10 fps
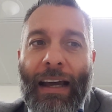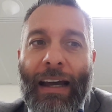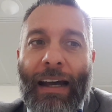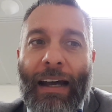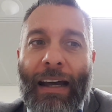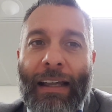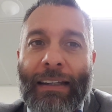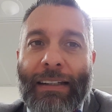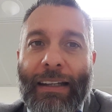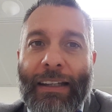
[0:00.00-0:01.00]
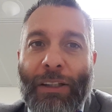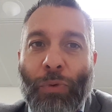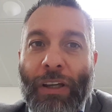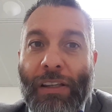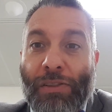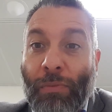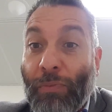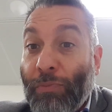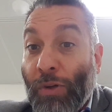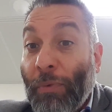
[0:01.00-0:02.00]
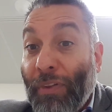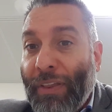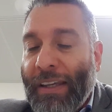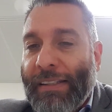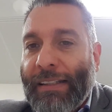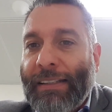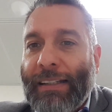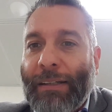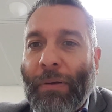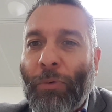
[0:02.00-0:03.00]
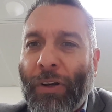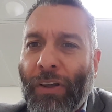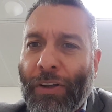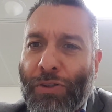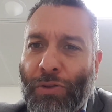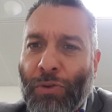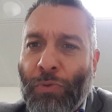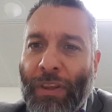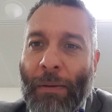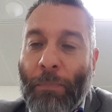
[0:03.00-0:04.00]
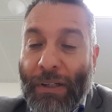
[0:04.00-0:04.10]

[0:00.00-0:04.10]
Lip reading: and in the way that some of the things that Pep Guardiola used to do with them,